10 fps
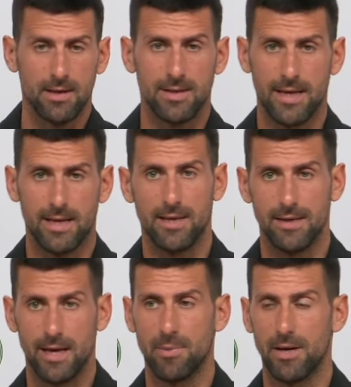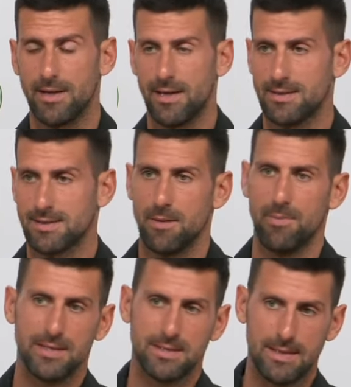taking it day by day, step
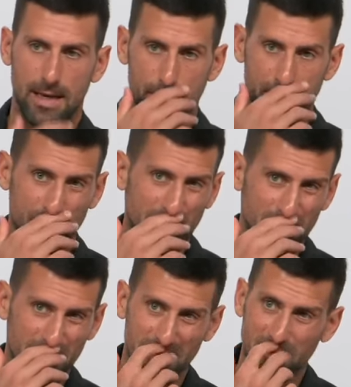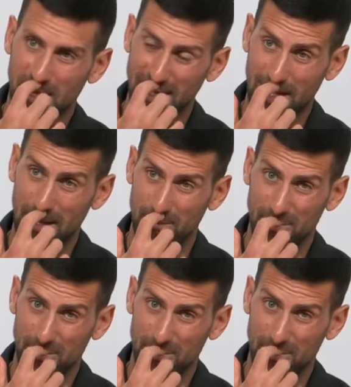by step, and really building my game,